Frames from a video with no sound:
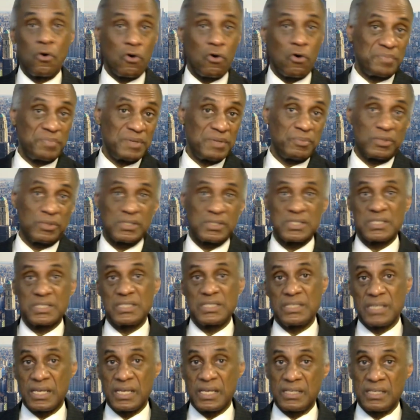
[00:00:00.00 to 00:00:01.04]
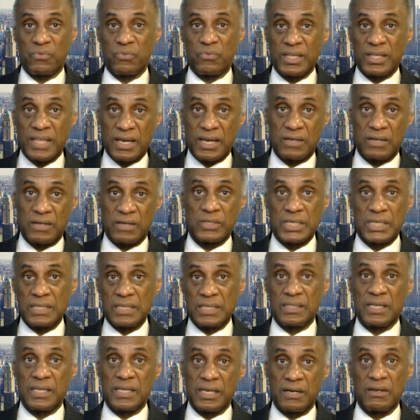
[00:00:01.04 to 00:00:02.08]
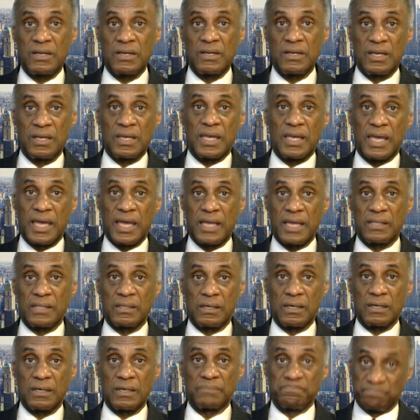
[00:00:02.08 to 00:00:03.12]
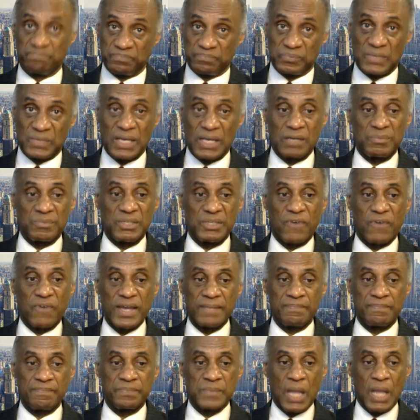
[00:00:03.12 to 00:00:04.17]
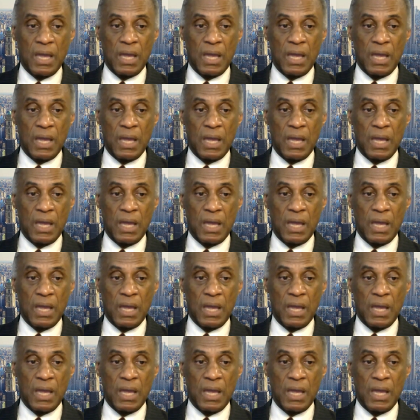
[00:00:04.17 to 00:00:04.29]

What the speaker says: or people will see it anyway that are in there, and that'll be great.